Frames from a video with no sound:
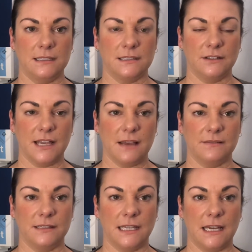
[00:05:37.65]
So yeah,
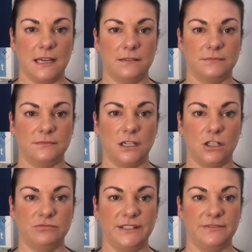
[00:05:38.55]
they're
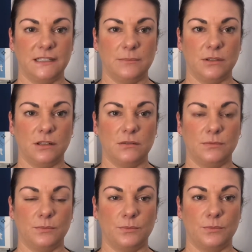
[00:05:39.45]
all refillable,